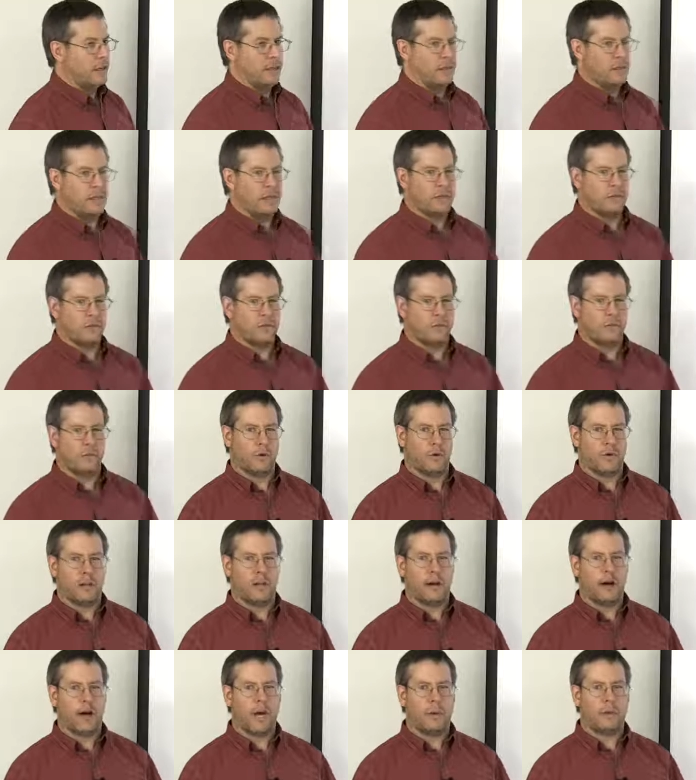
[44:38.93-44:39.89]
Things with more
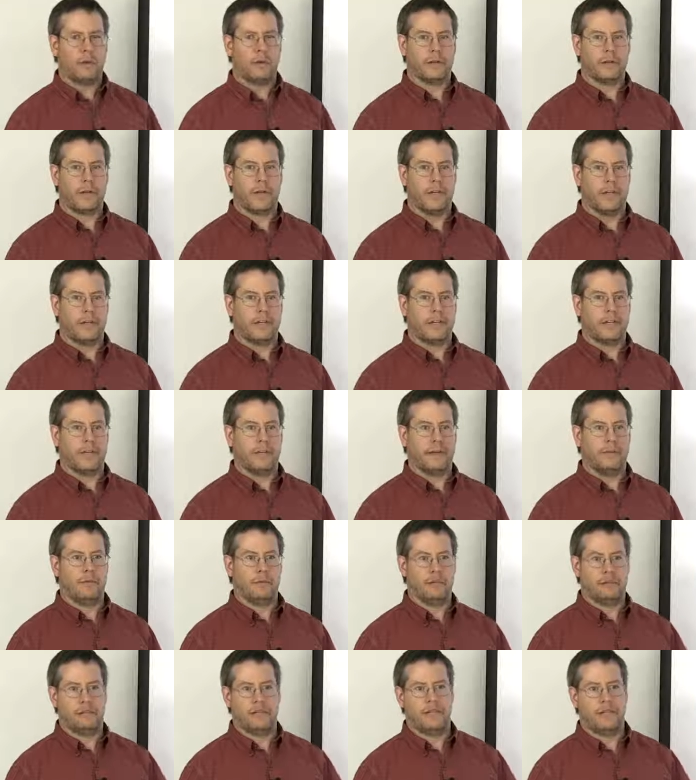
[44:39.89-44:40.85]
complicated
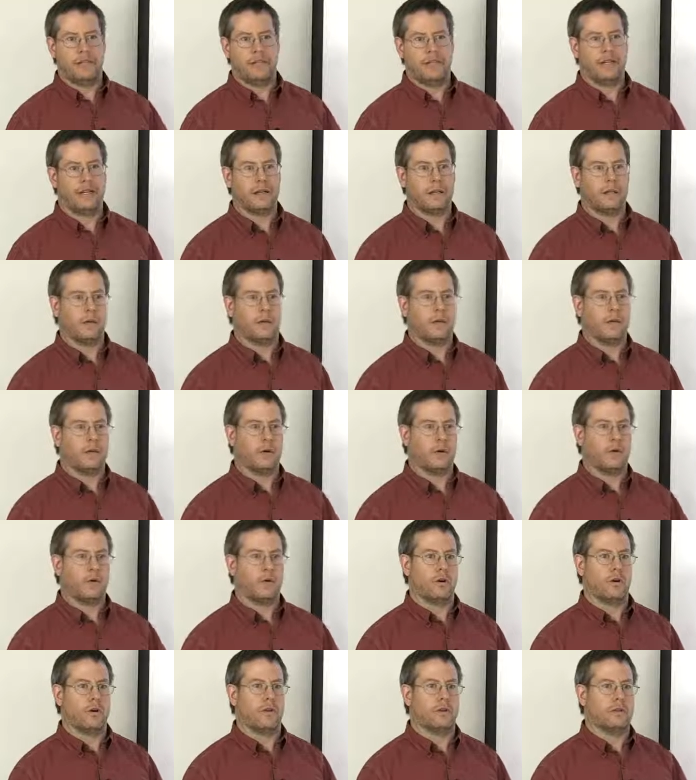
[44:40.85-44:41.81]
chemistries take a bit
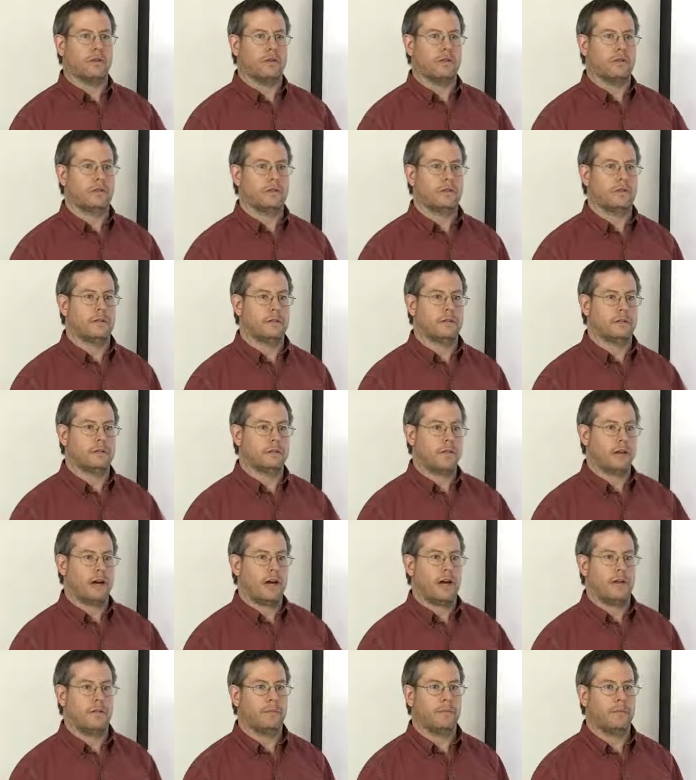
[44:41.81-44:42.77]
more work to
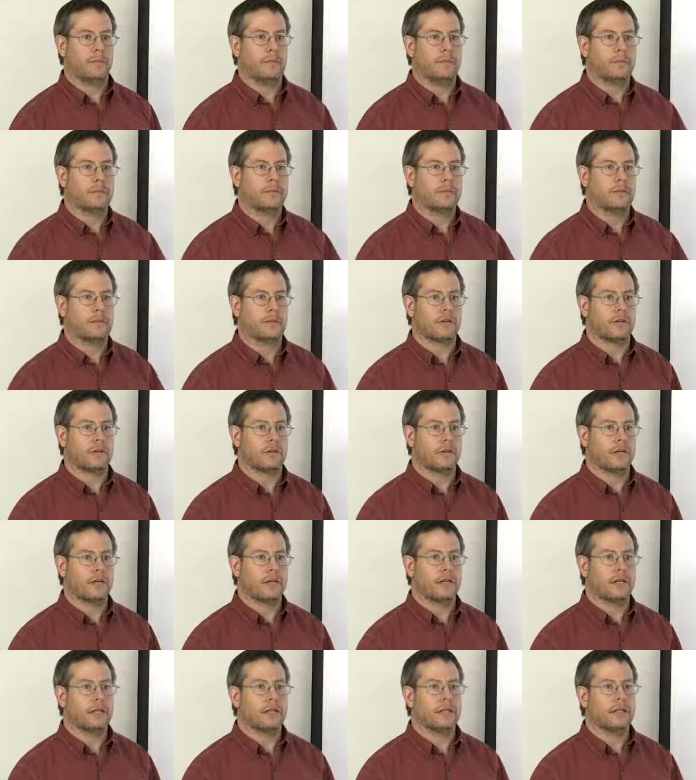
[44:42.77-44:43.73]
describe
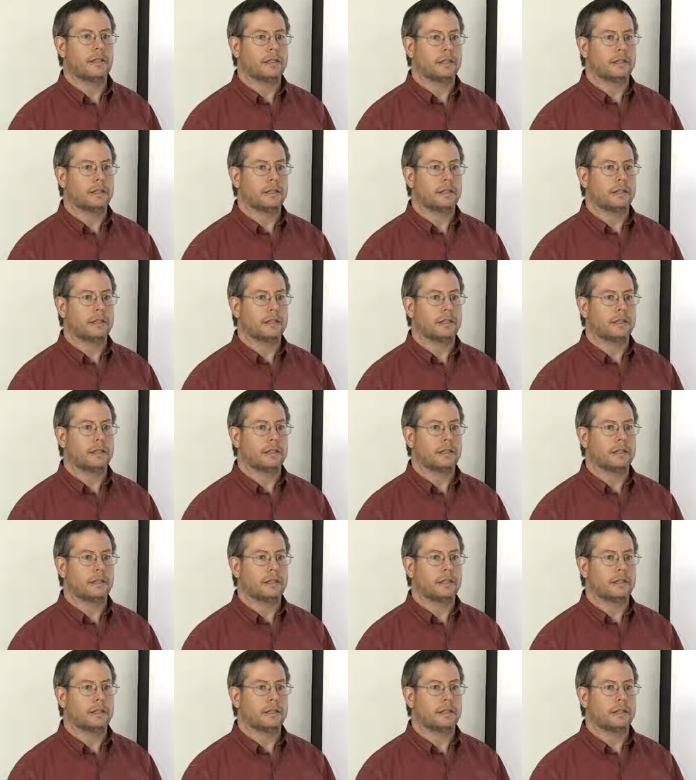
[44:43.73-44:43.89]
thoroughly.